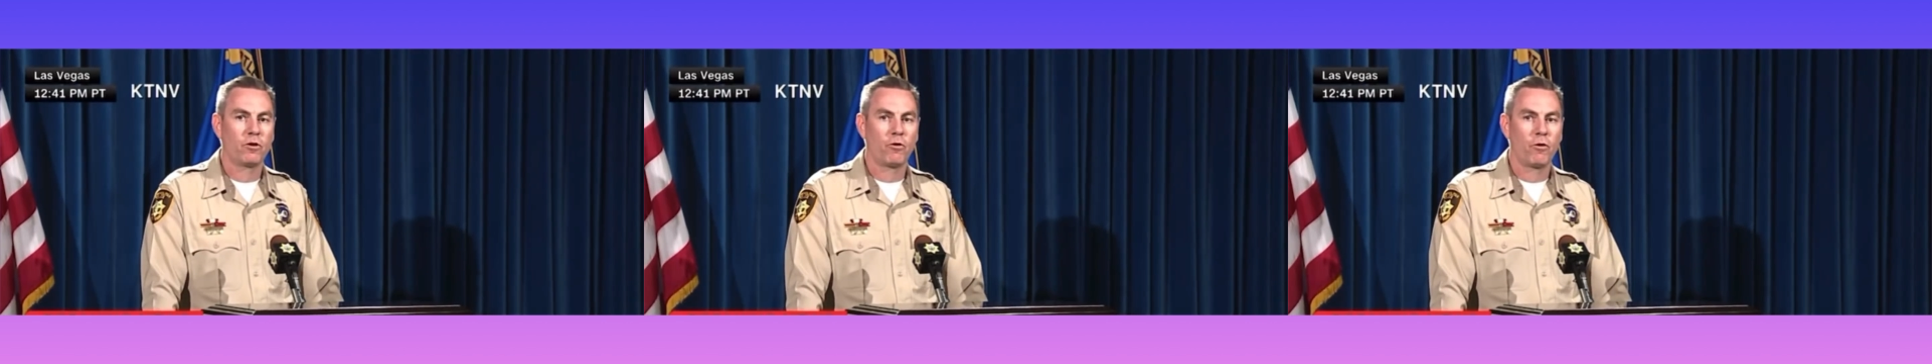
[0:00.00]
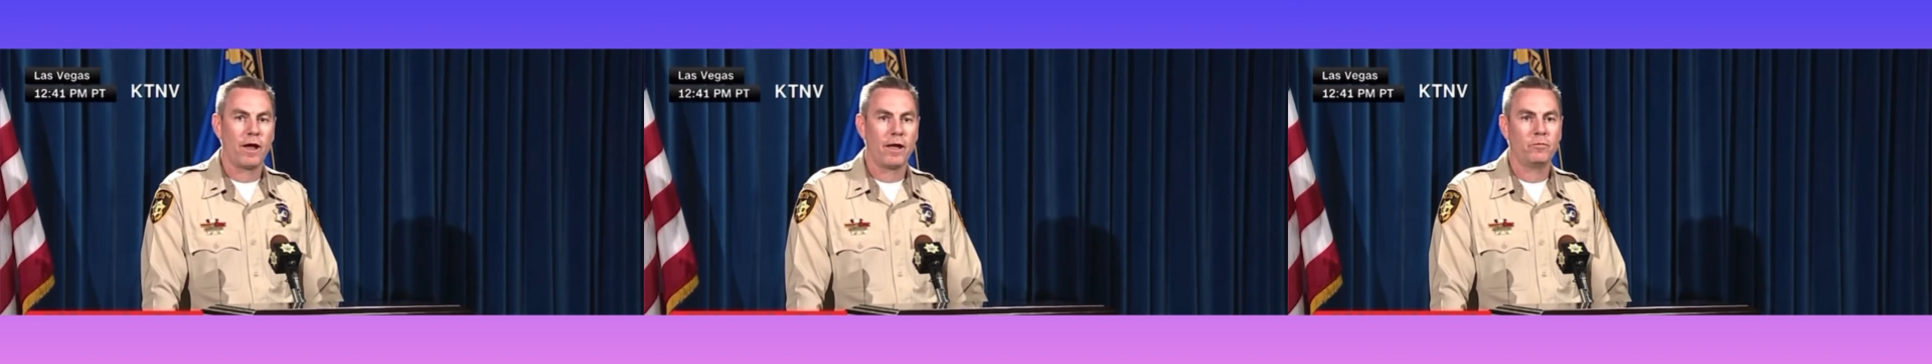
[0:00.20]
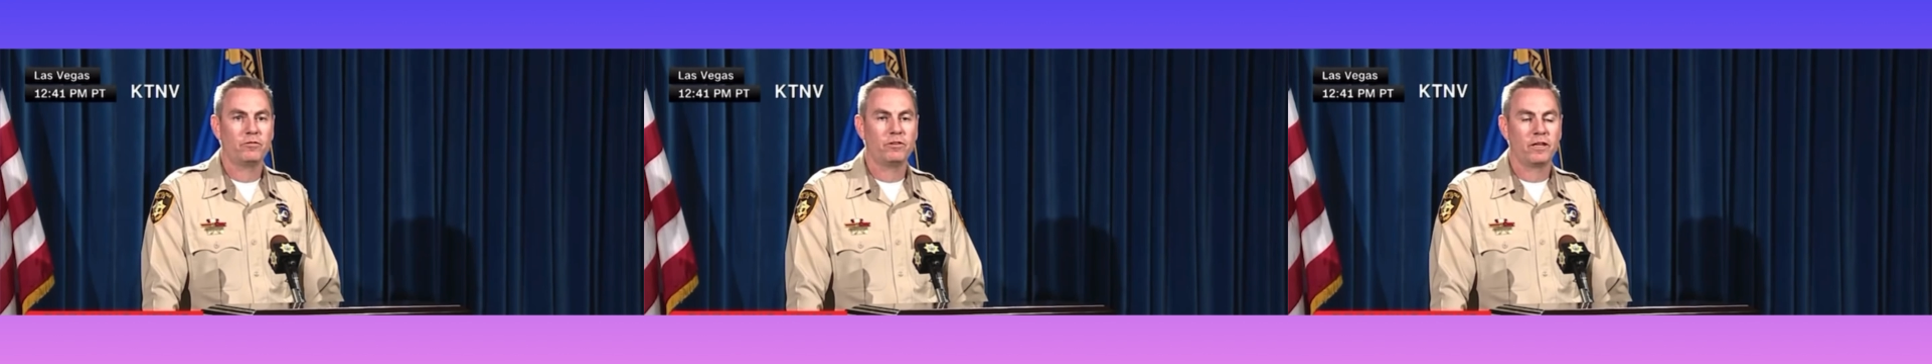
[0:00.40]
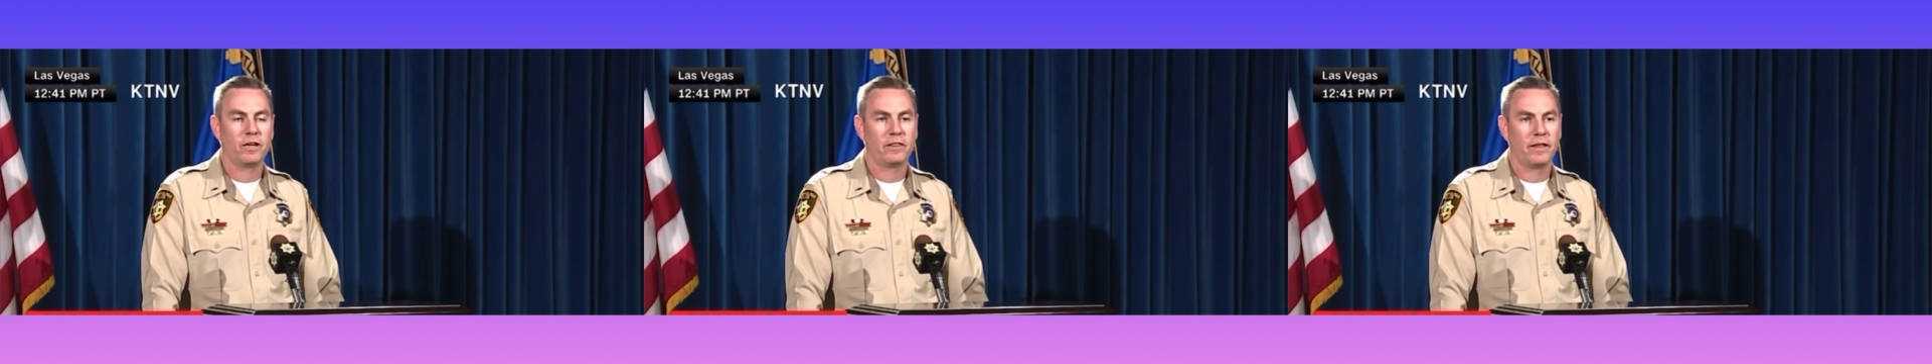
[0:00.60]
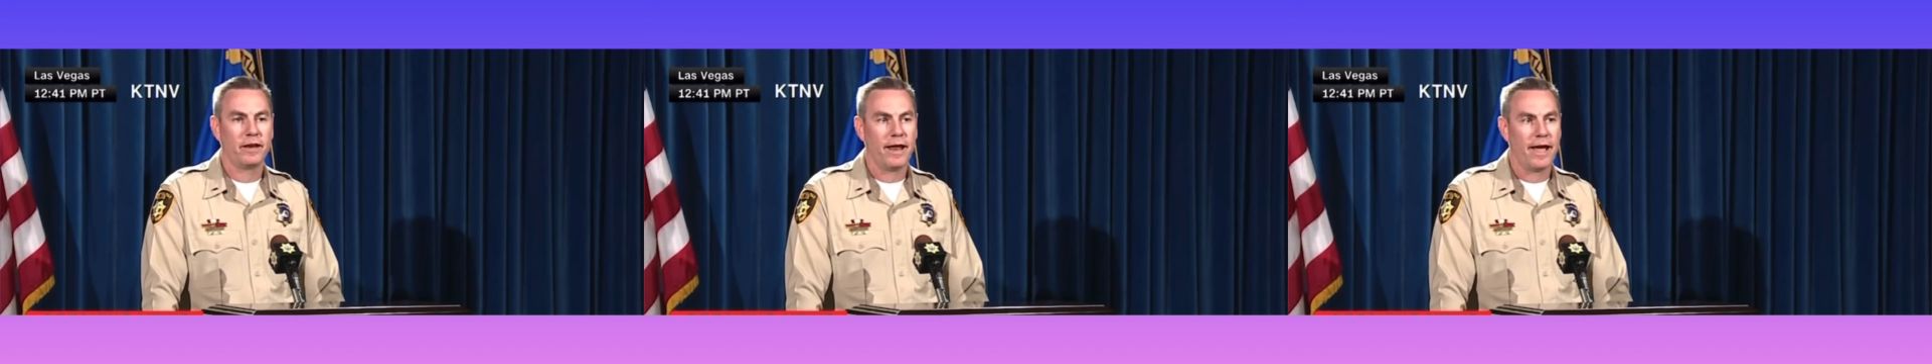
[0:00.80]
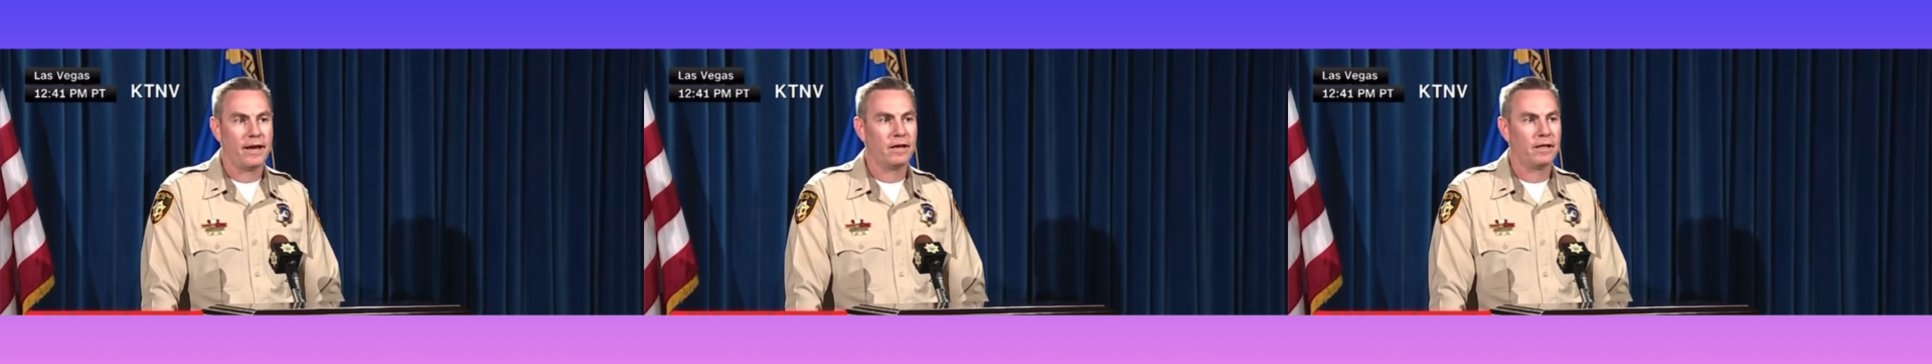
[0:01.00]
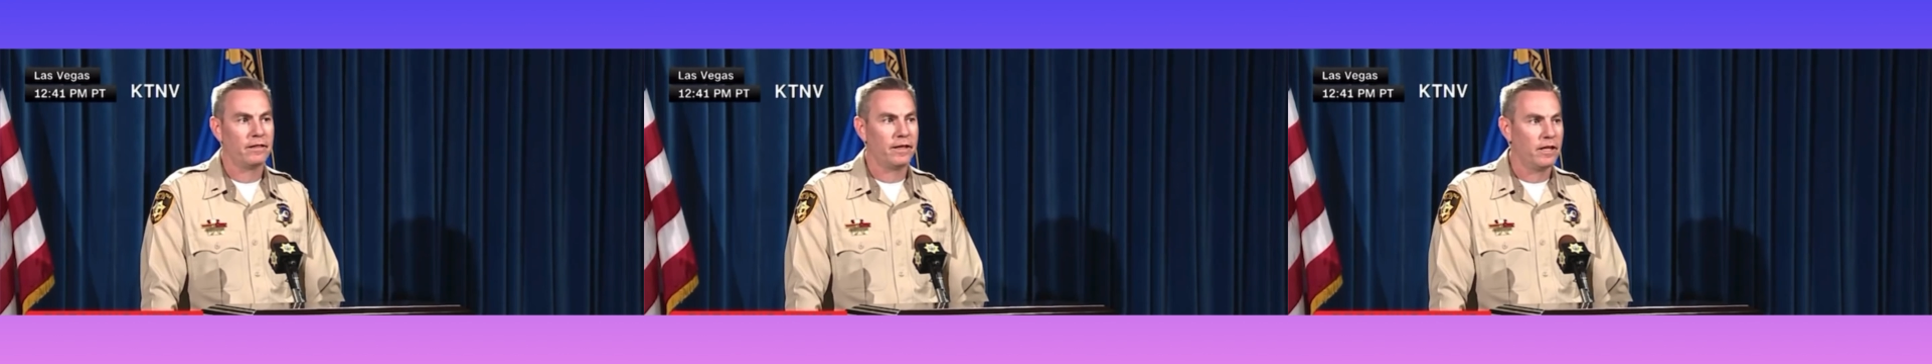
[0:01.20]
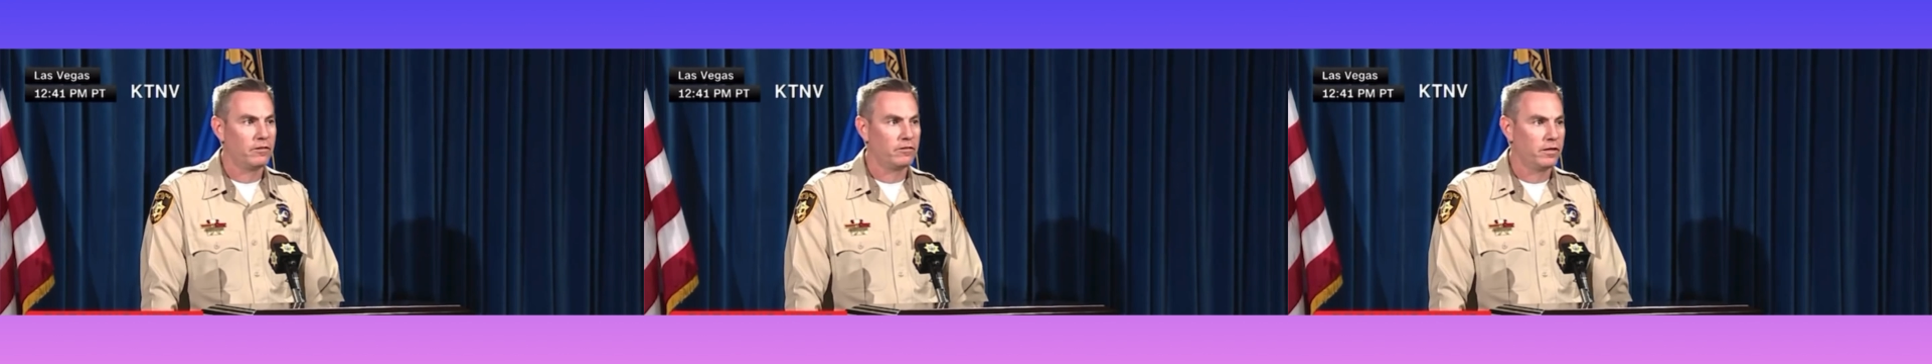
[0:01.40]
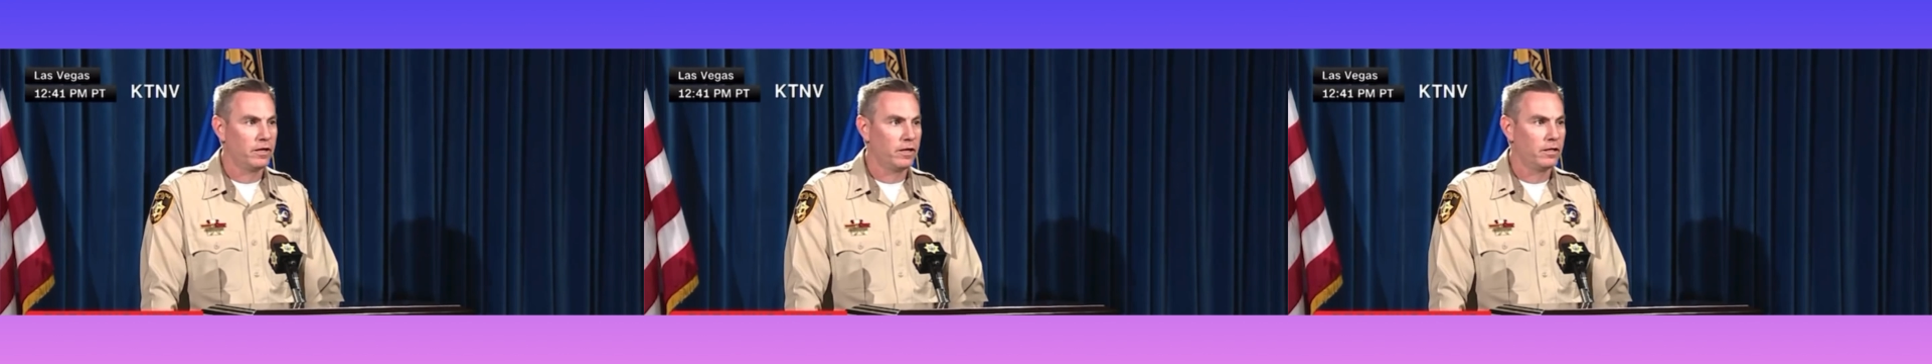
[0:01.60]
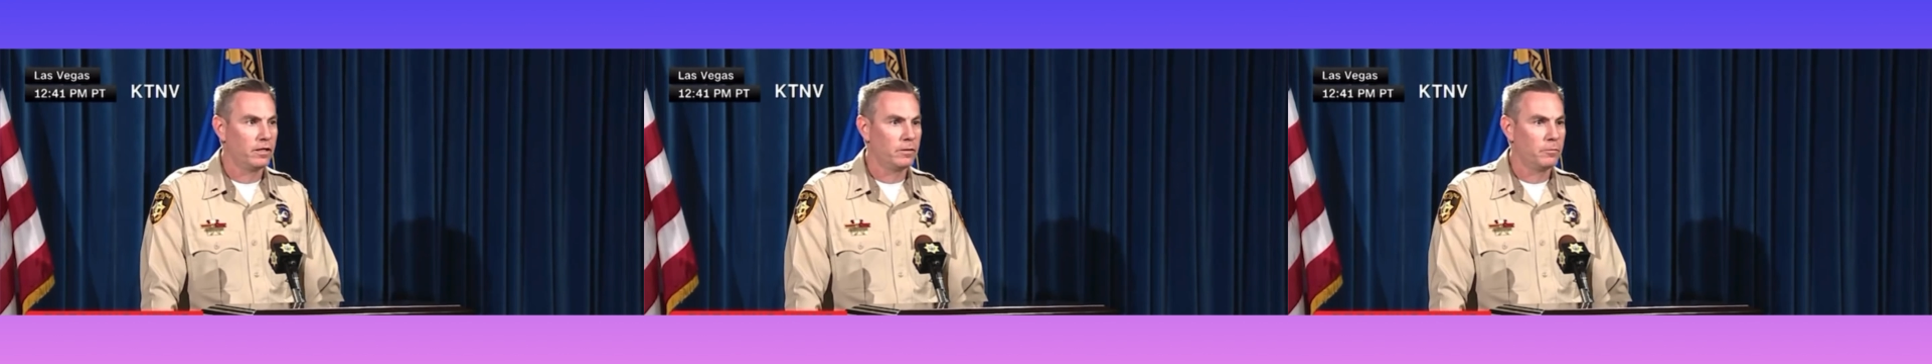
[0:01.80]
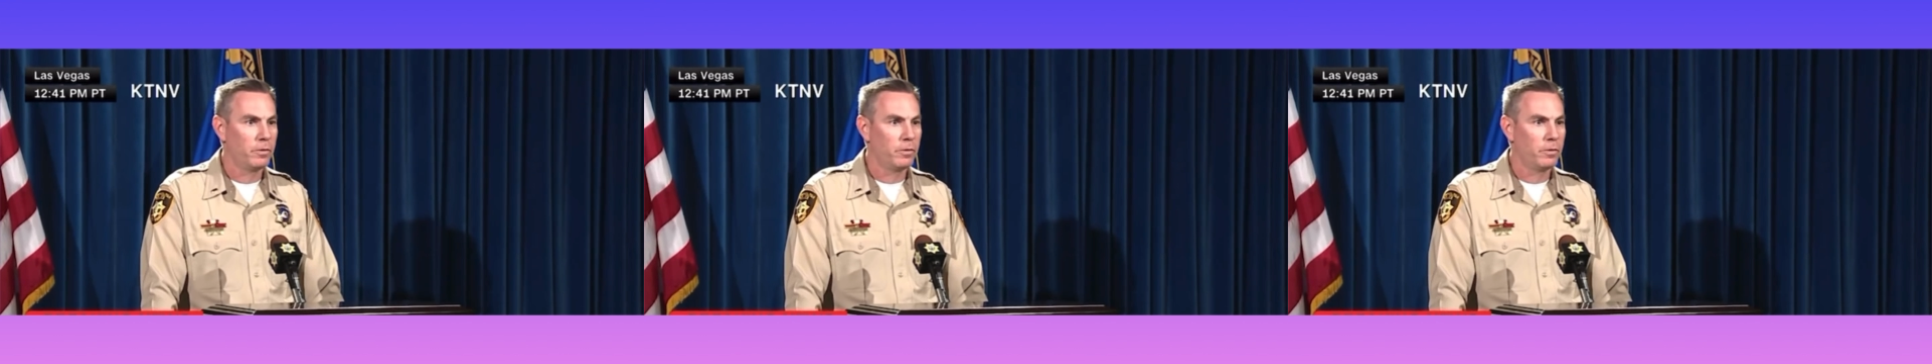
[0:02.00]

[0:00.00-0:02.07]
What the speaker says: crime scene on the night of the incident,